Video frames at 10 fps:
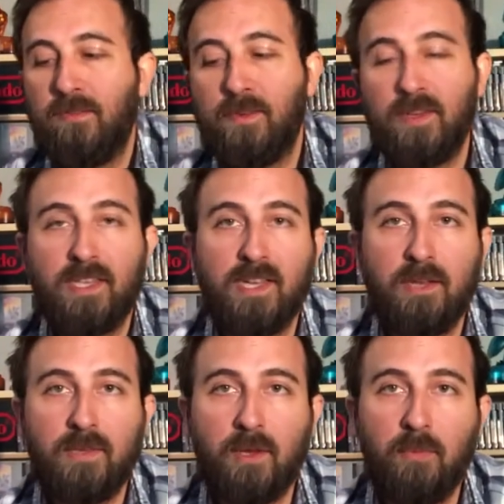First thing I
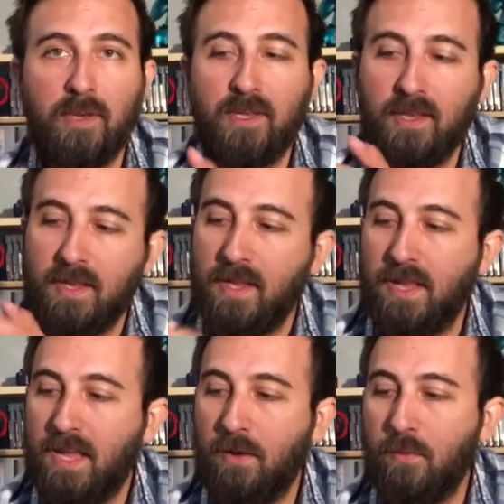did was open it
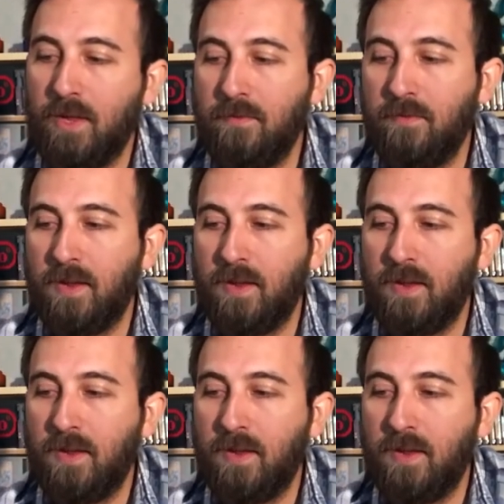and we've